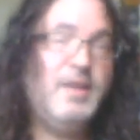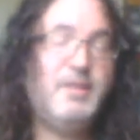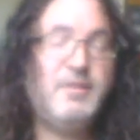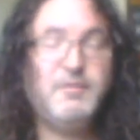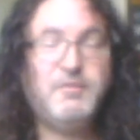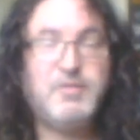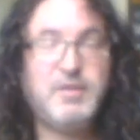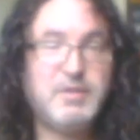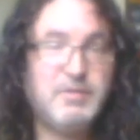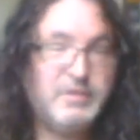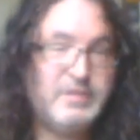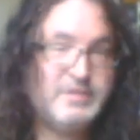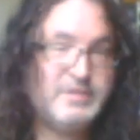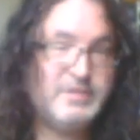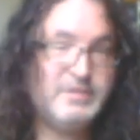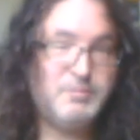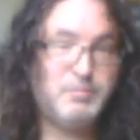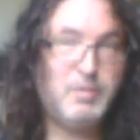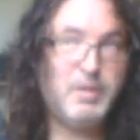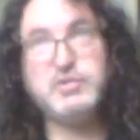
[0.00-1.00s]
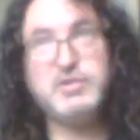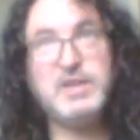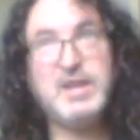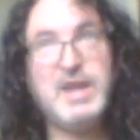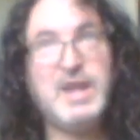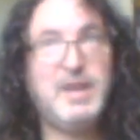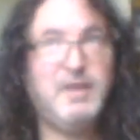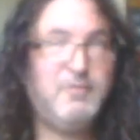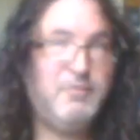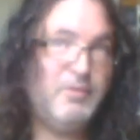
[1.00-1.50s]
Federation is winning
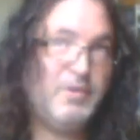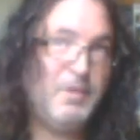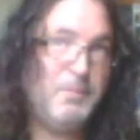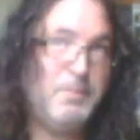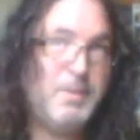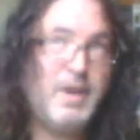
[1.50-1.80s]
because usually,